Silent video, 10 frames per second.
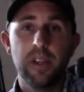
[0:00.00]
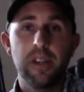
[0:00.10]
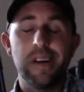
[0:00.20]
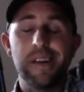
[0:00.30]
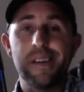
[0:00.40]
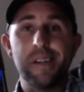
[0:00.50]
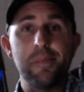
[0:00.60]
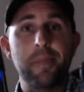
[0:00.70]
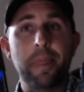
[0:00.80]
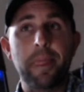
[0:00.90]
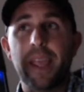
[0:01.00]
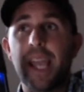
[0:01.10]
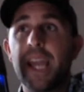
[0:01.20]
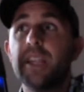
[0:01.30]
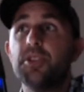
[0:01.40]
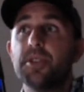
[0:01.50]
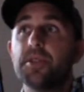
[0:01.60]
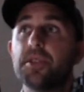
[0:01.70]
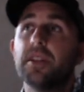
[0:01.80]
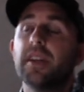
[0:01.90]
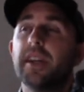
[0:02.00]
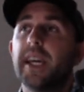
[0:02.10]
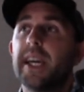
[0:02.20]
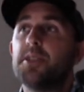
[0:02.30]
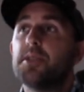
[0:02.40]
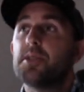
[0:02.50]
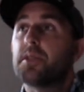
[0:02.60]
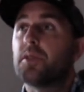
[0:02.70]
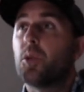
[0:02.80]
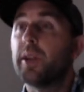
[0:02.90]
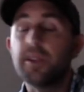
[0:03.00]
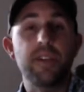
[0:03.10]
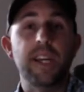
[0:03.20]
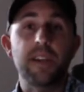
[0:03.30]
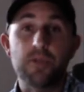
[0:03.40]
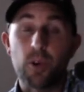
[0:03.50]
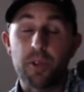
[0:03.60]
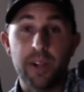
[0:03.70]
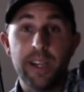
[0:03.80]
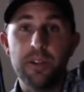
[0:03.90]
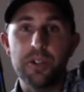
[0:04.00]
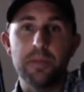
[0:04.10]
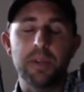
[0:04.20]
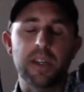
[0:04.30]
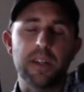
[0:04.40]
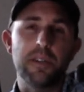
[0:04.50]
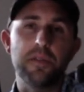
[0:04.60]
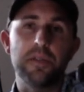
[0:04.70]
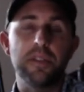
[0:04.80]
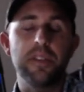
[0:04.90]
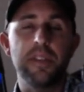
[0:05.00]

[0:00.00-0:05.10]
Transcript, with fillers: um, and it's just it's just going to take a toll on their energy because